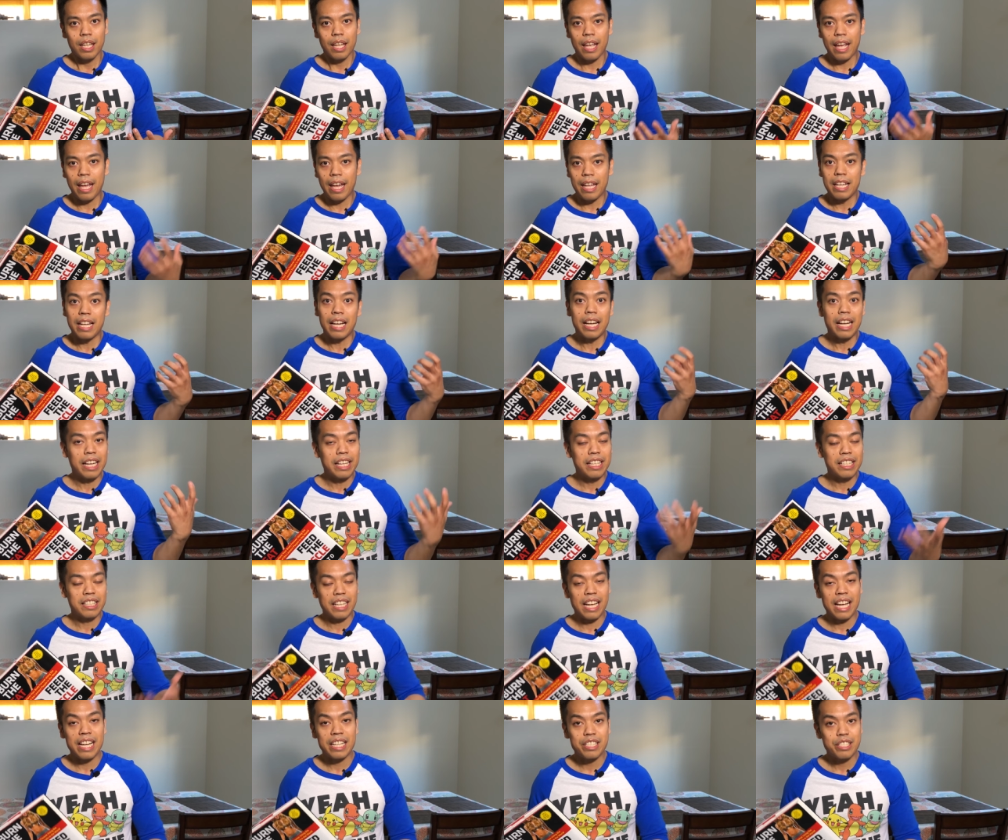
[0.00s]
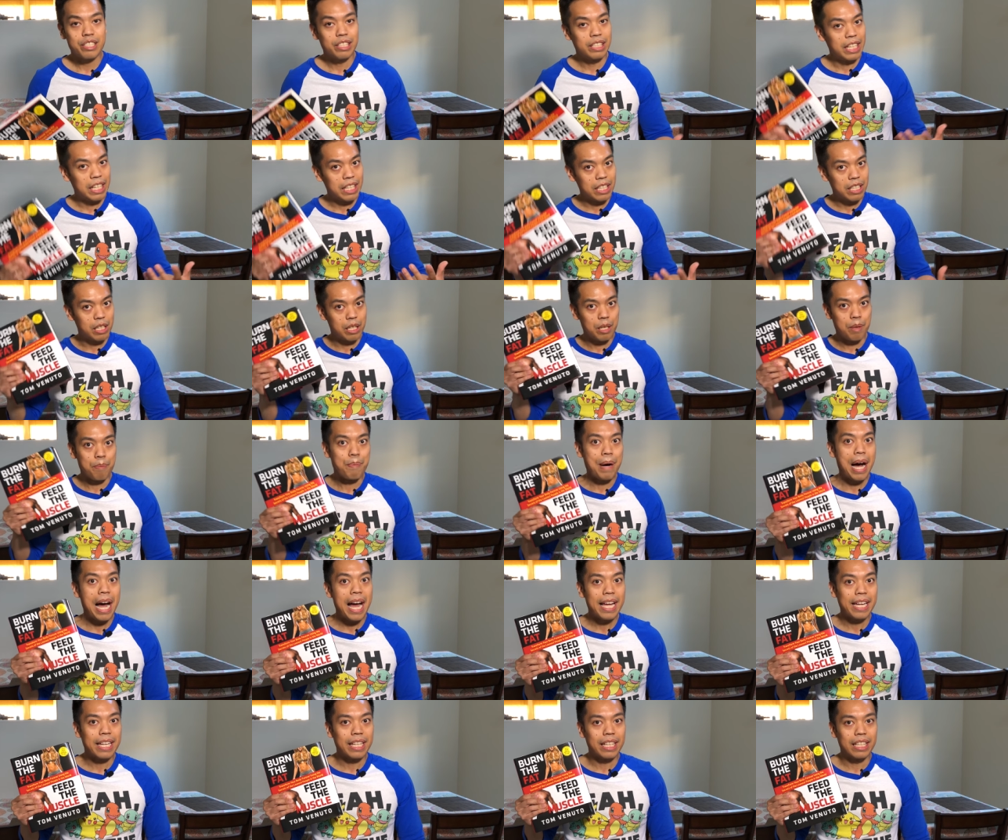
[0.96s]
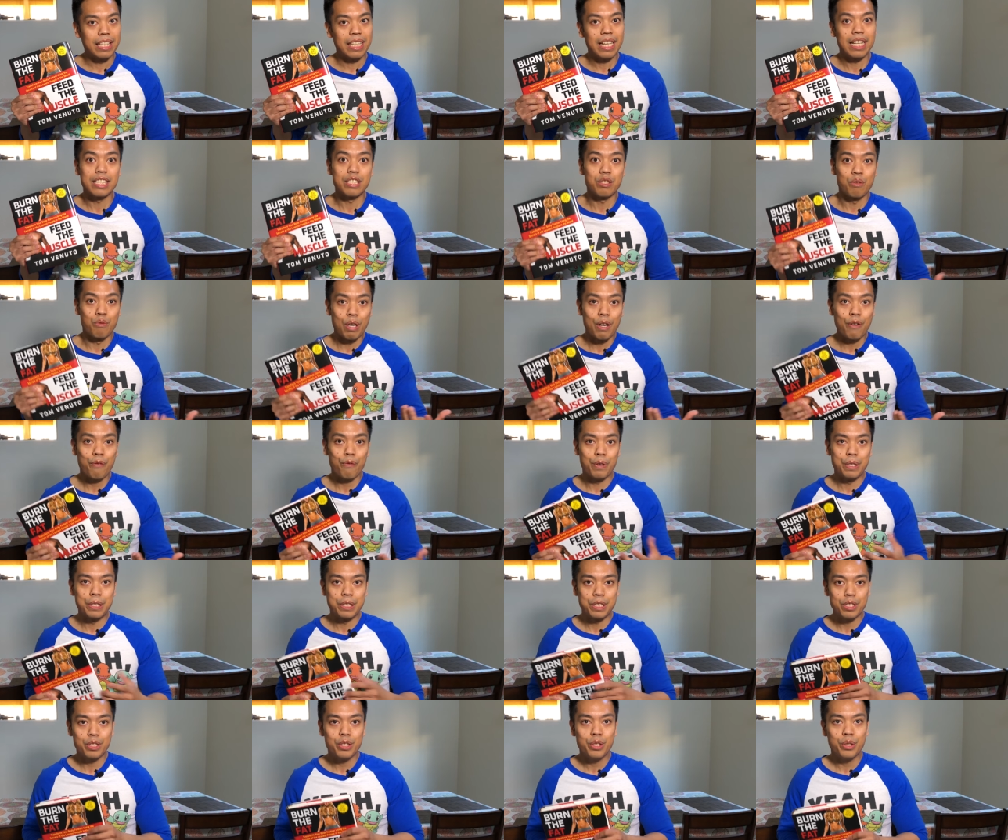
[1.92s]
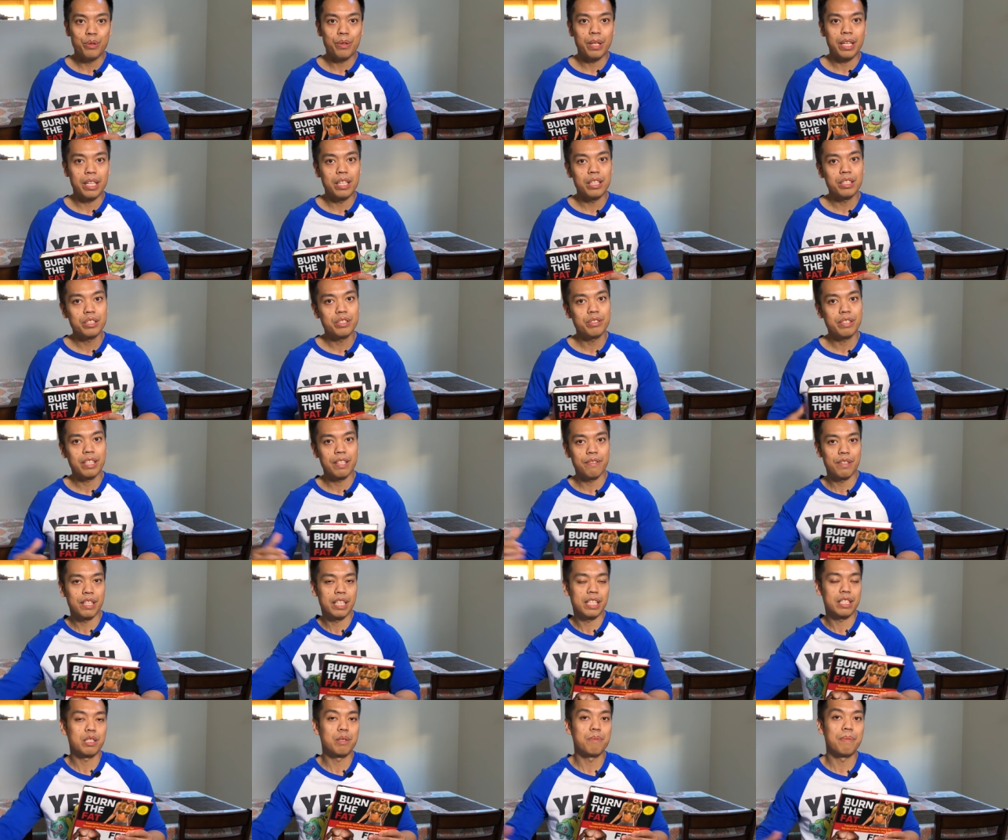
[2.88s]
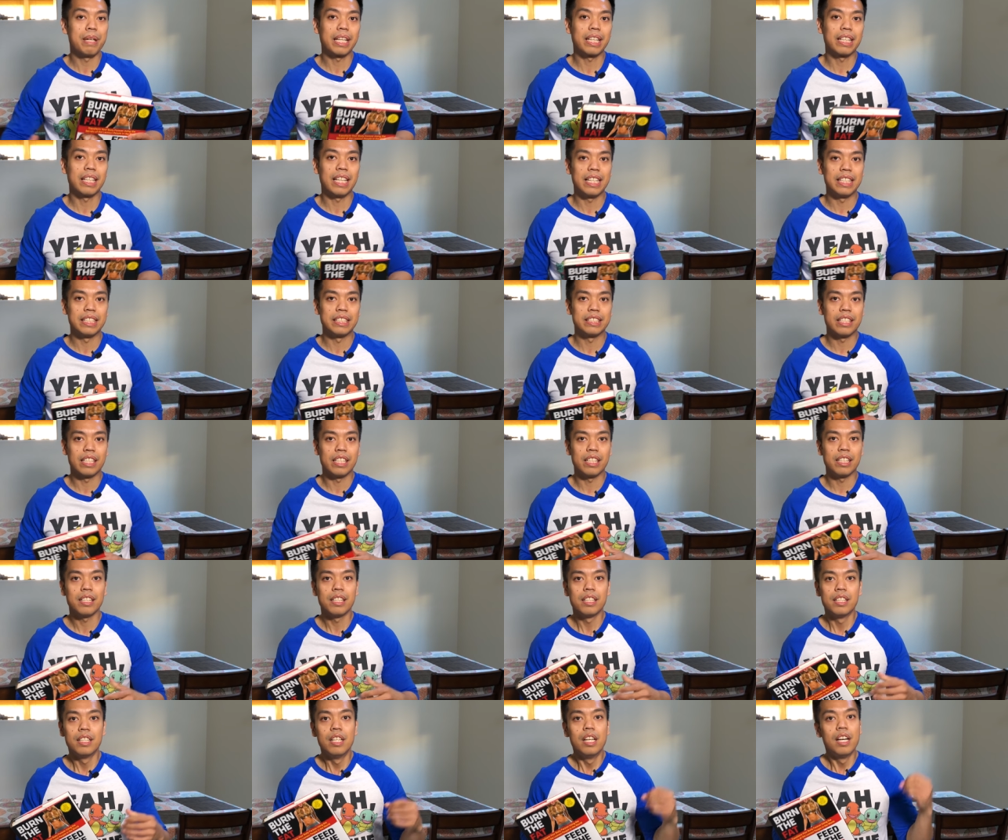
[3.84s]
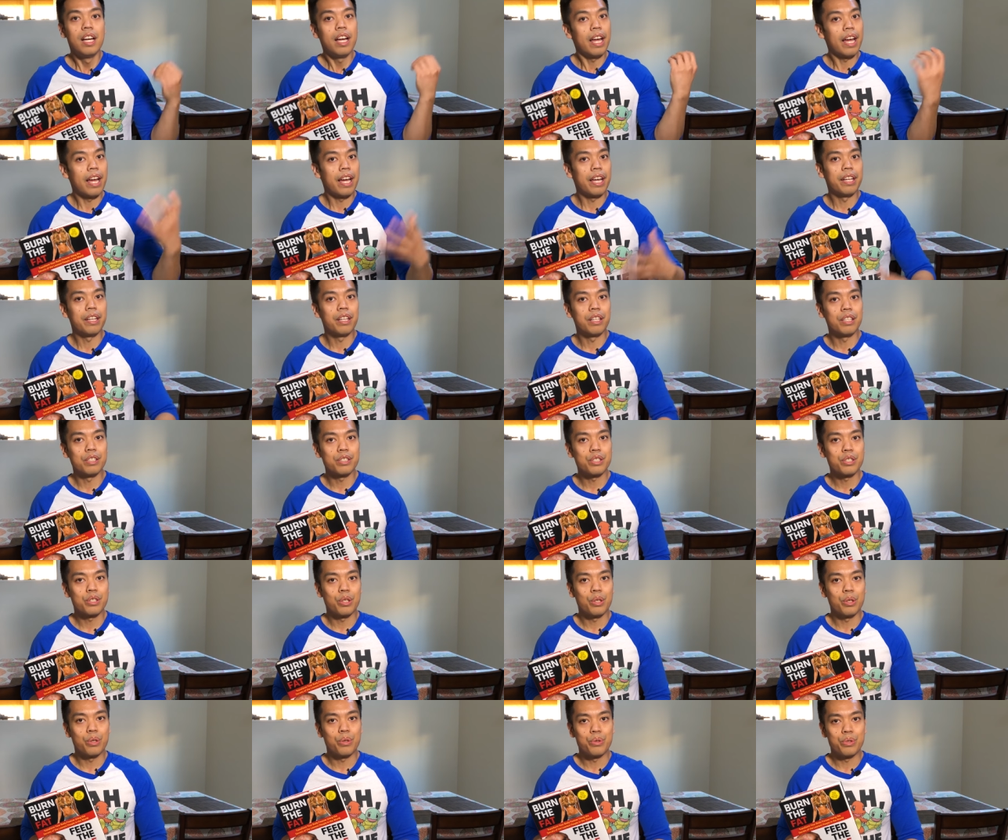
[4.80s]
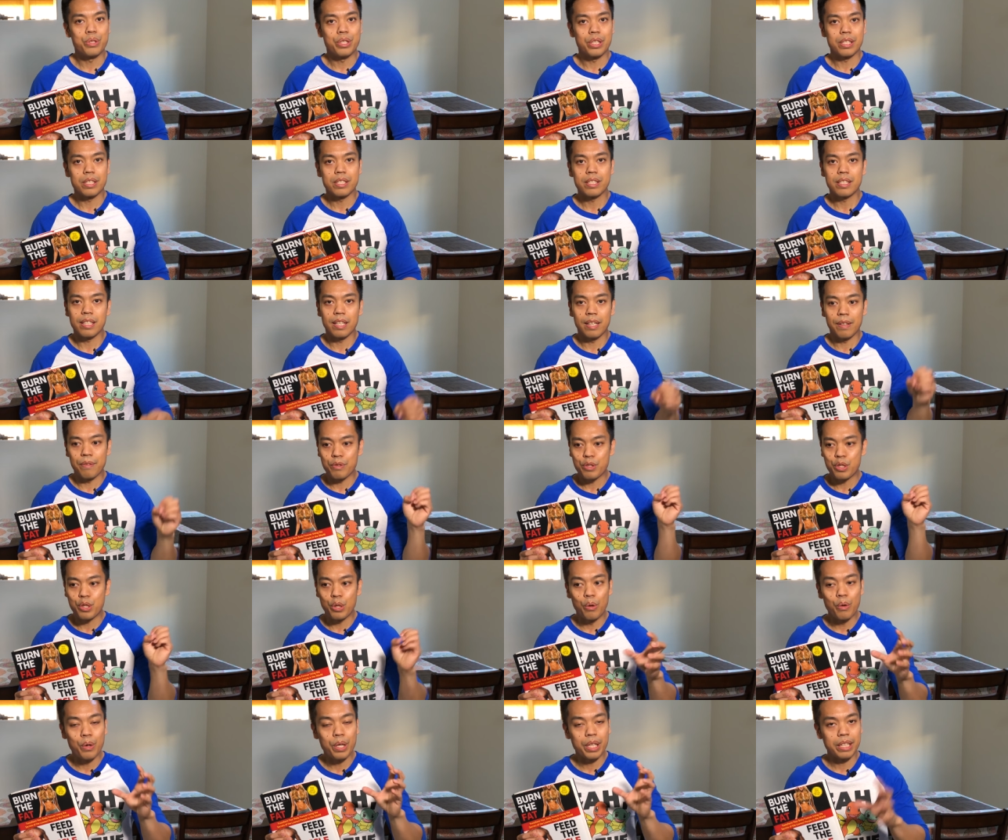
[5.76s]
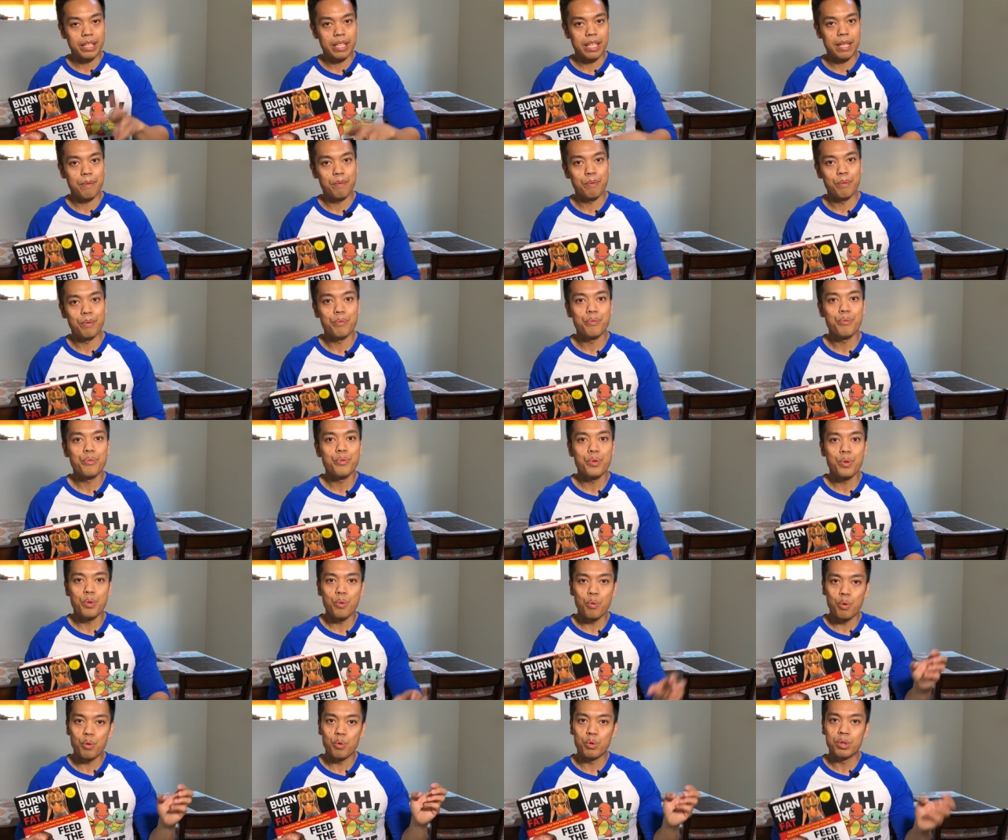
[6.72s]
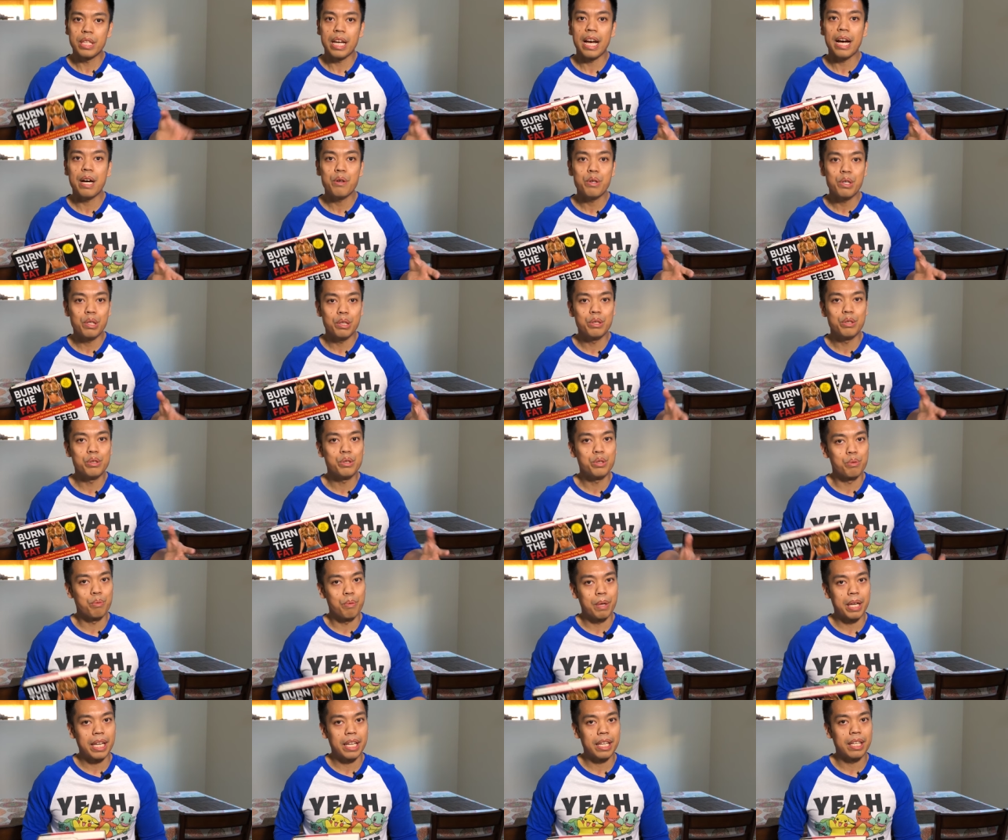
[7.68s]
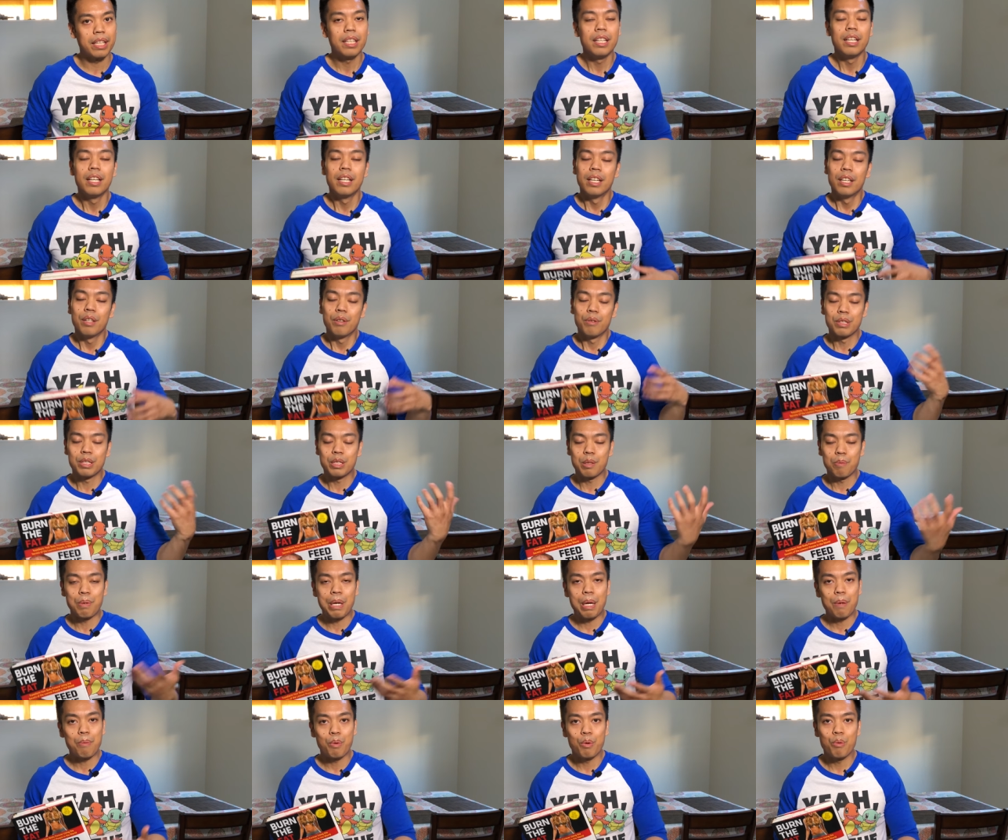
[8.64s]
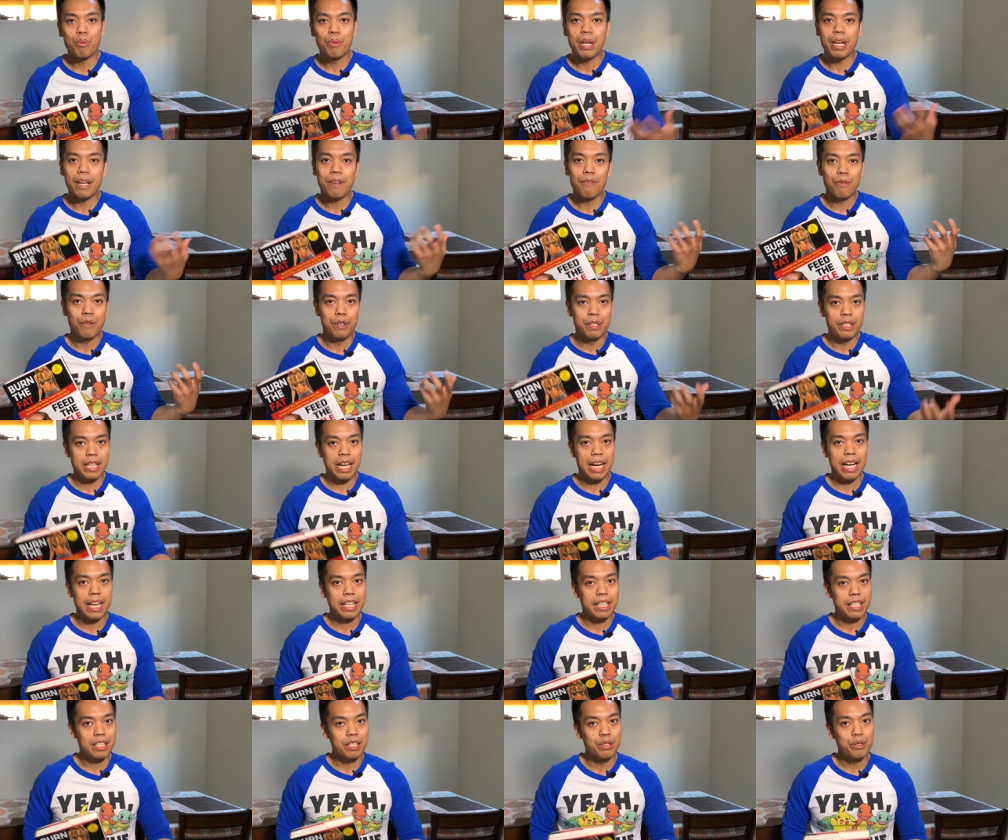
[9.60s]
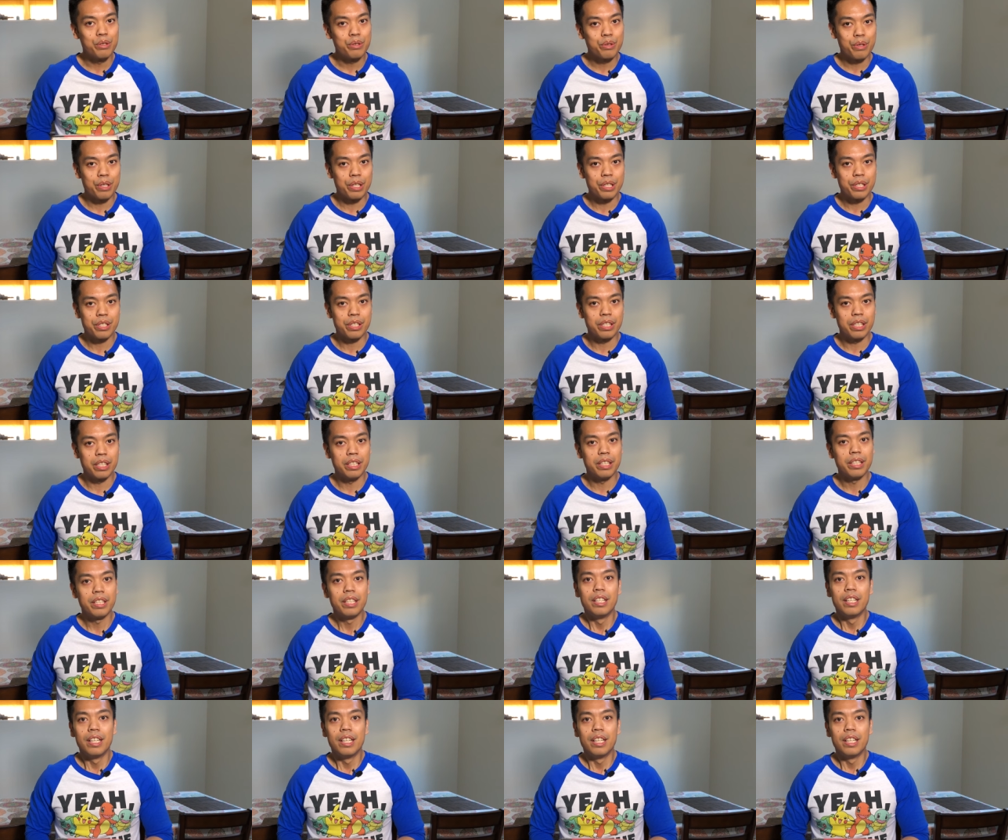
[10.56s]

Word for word: And I actually ended up buying it as a reference too, and also giving it to my clientele, and also just uh, showing them how to lose weight, what's the proper way for diet and nutrition,